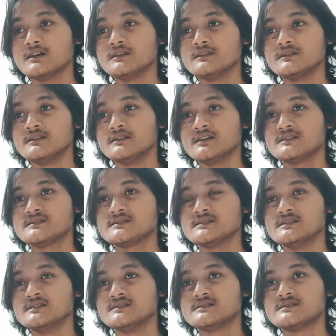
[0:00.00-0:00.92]
and the
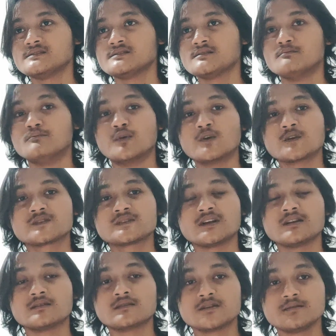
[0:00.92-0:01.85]
next is
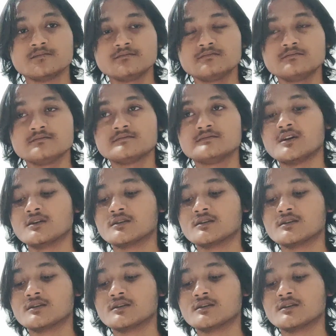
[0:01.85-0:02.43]
mortal realm,